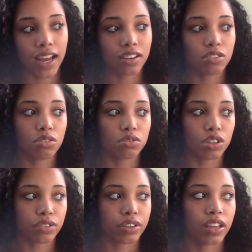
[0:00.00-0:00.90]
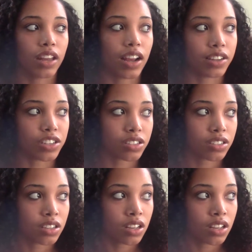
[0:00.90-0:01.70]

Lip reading: kind of cold turkey, and I just